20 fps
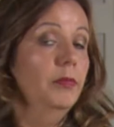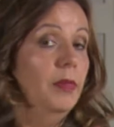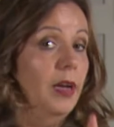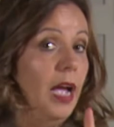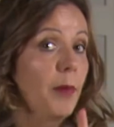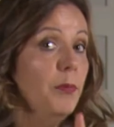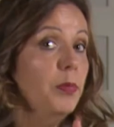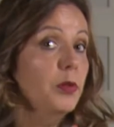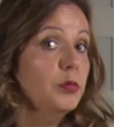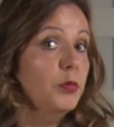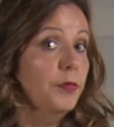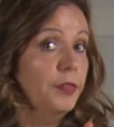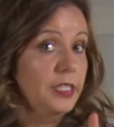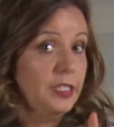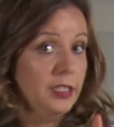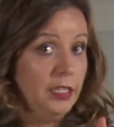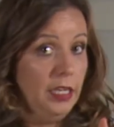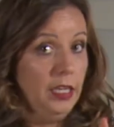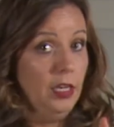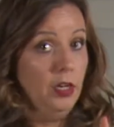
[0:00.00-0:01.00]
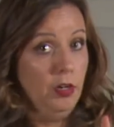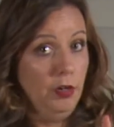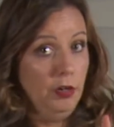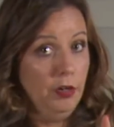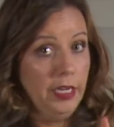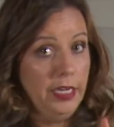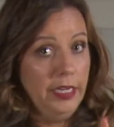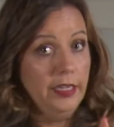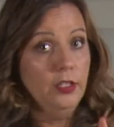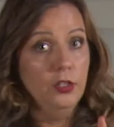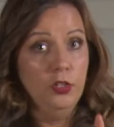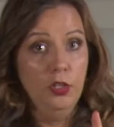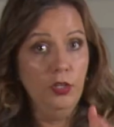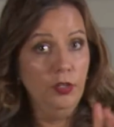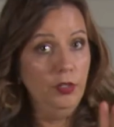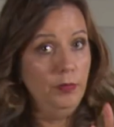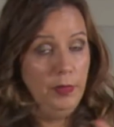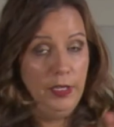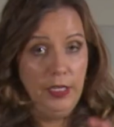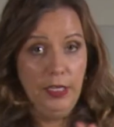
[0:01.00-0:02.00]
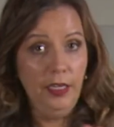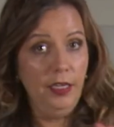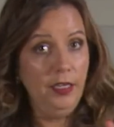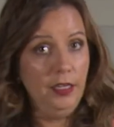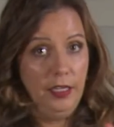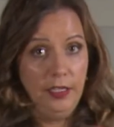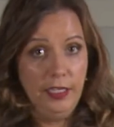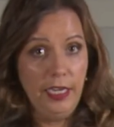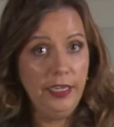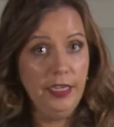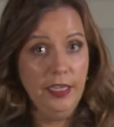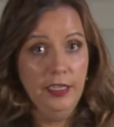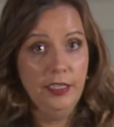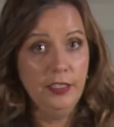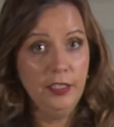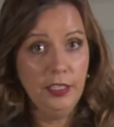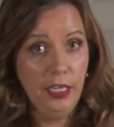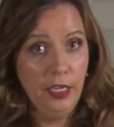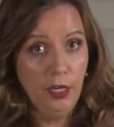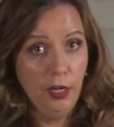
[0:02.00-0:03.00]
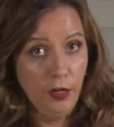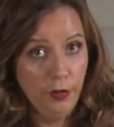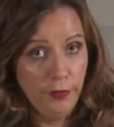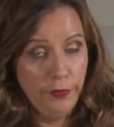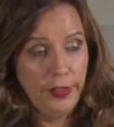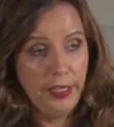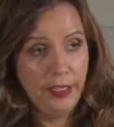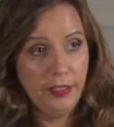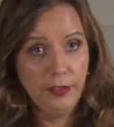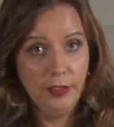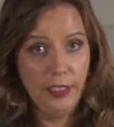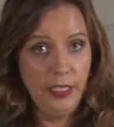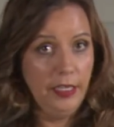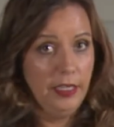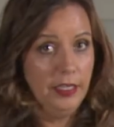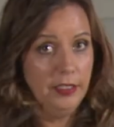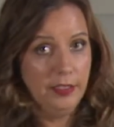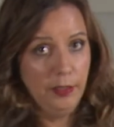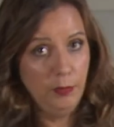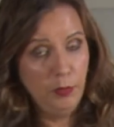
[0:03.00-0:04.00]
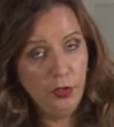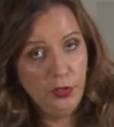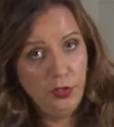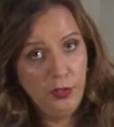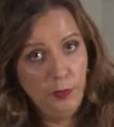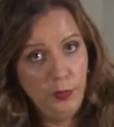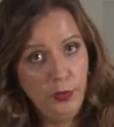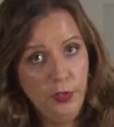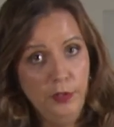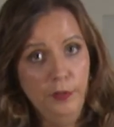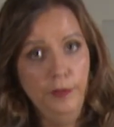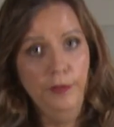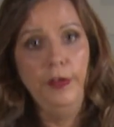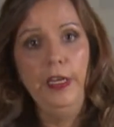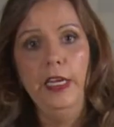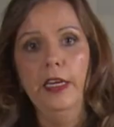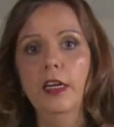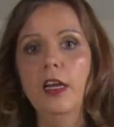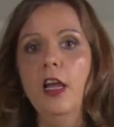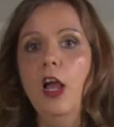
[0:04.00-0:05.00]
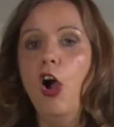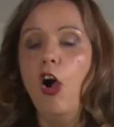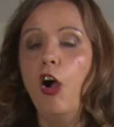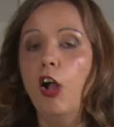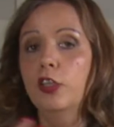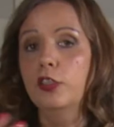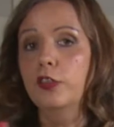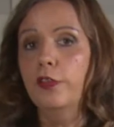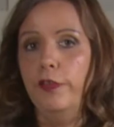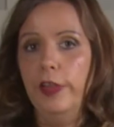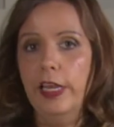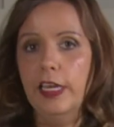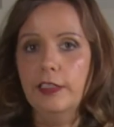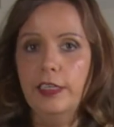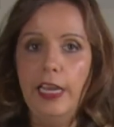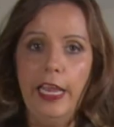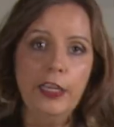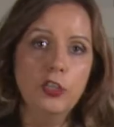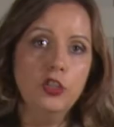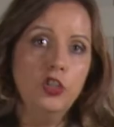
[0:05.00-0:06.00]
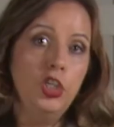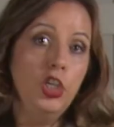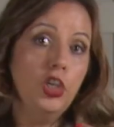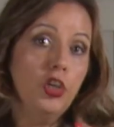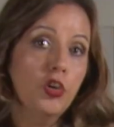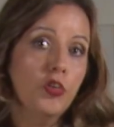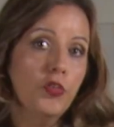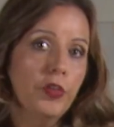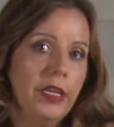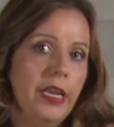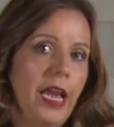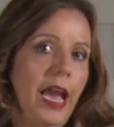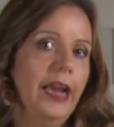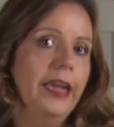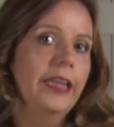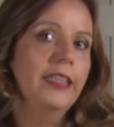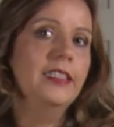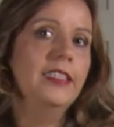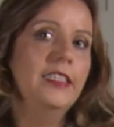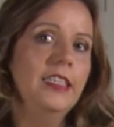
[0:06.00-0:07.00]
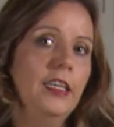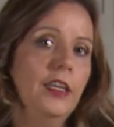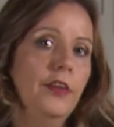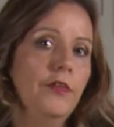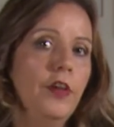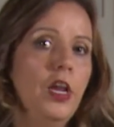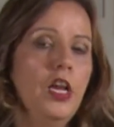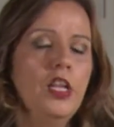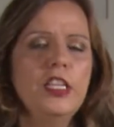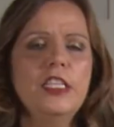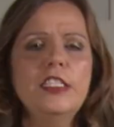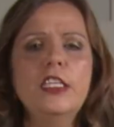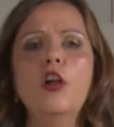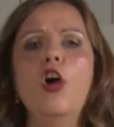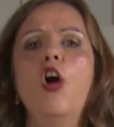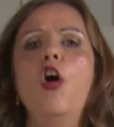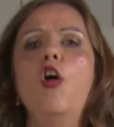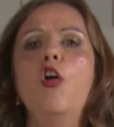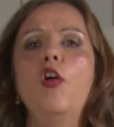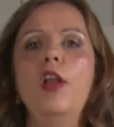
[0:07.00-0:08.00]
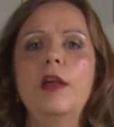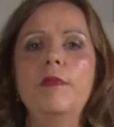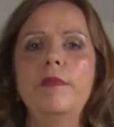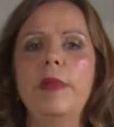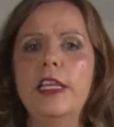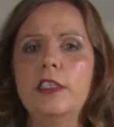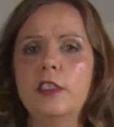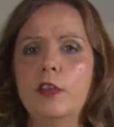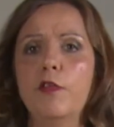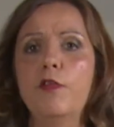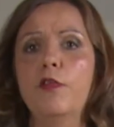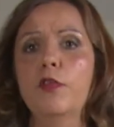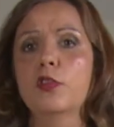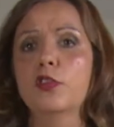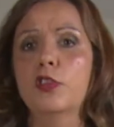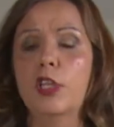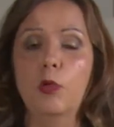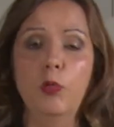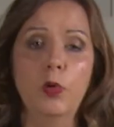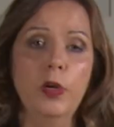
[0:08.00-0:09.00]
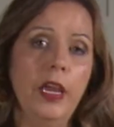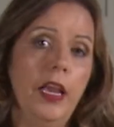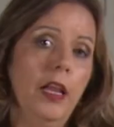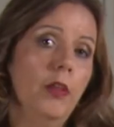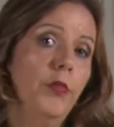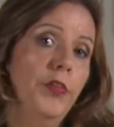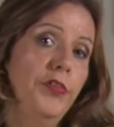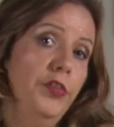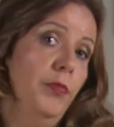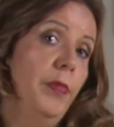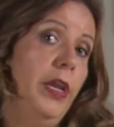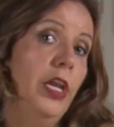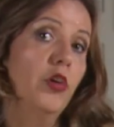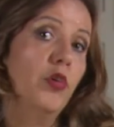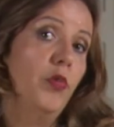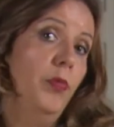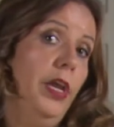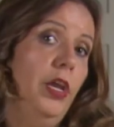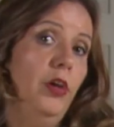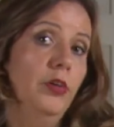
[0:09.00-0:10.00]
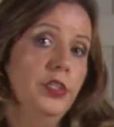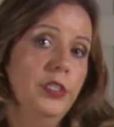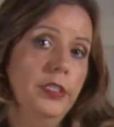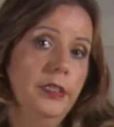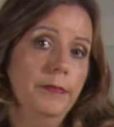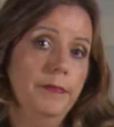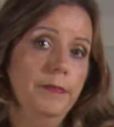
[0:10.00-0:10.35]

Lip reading: Apples with the skin on, Don't be taking the skin off. The skin is the most important thing. Also things like chicory and endive. These are all amazing foods that will help with your microbiota.